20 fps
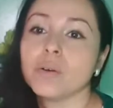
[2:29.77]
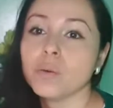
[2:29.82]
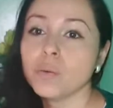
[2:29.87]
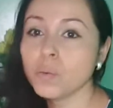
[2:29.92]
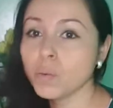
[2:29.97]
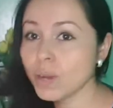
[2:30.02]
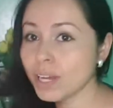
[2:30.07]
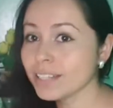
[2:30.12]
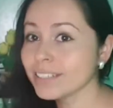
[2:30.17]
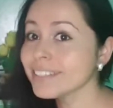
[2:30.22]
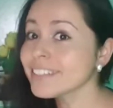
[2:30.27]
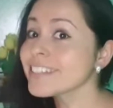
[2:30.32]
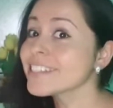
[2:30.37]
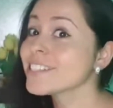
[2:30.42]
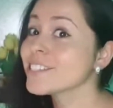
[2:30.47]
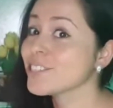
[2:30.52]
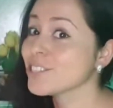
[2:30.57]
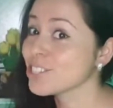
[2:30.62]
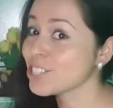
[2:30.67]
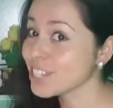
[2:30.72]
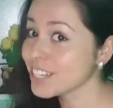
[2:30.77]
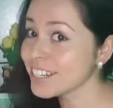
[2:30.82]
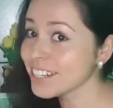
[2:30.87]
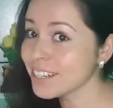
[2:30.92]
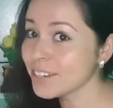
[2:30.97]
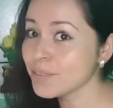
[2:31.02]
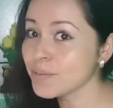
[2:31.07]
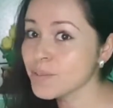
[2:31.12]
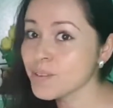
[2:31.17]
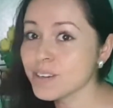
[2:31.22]
Well, social
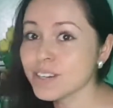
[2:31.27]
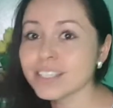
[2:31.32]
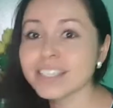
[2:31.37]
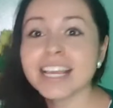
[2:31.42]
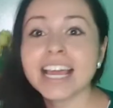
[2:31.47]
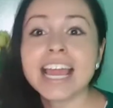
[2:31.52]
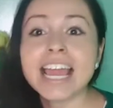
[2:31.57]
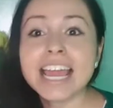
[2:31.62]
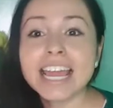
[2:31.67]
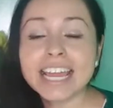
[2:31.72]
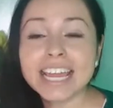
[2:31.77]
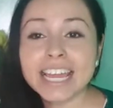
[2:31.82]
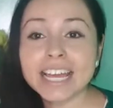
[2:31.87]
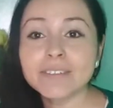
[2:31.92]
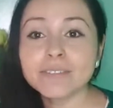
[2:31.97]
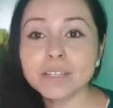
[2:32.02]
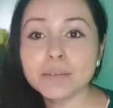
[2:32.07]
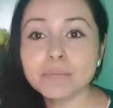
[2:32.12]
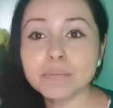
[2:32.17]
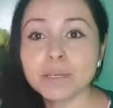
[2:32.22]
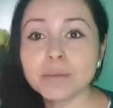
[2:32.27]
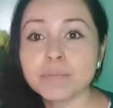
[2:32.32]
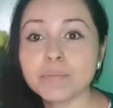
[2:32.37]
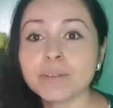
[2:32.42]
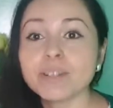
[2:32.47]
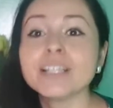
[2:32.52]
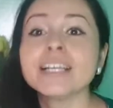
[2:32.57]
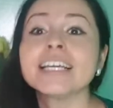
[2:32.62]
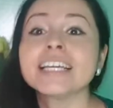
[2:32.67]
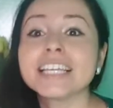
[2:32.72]
networks help the
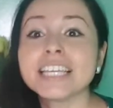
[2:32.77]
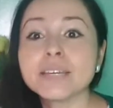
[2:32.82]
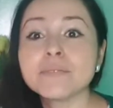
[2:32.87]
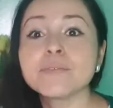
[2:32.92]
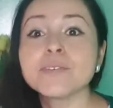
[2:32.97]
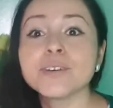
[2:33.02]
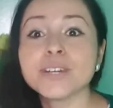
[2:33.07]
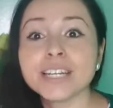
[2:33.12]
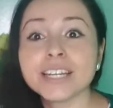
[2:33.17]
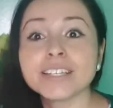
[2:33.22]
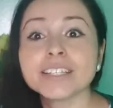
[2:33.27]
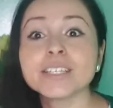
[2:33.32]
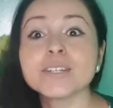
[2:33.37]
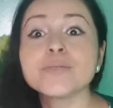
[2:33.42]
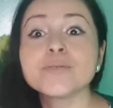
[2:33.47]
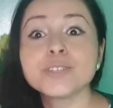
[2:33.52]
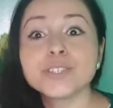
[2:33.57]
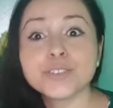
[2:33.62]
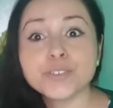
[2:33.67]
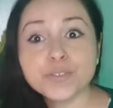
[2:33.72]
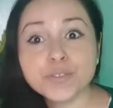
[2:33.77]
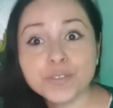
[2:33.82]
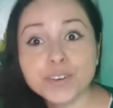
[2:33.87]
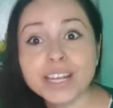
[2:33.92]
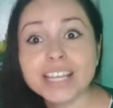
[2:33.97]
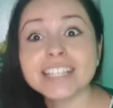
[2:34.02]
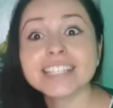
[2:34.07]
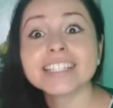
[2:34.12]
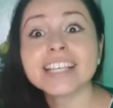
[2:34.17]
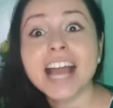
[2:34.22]
people keep connected with your
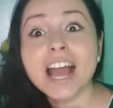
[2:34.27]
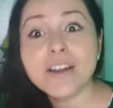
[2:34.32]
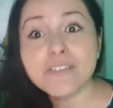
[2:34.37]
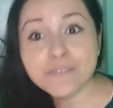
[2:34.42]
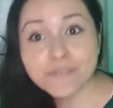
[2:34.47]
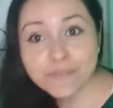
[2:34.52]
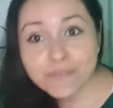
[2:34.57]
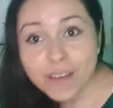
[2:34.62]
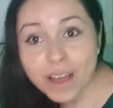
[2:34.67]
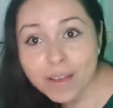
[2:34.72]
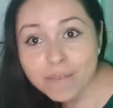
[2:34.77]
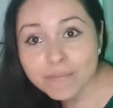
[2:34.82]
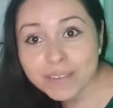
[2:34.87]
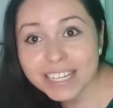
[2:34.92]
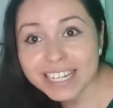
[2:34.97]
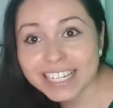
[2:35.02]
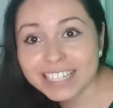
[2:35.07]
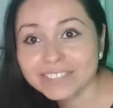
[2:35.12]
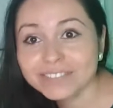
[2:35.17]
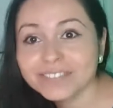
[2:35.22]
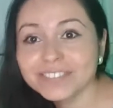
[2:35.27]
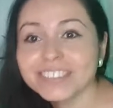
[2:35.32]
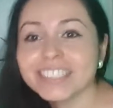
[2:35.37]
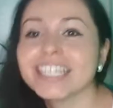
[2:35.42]
friends and family.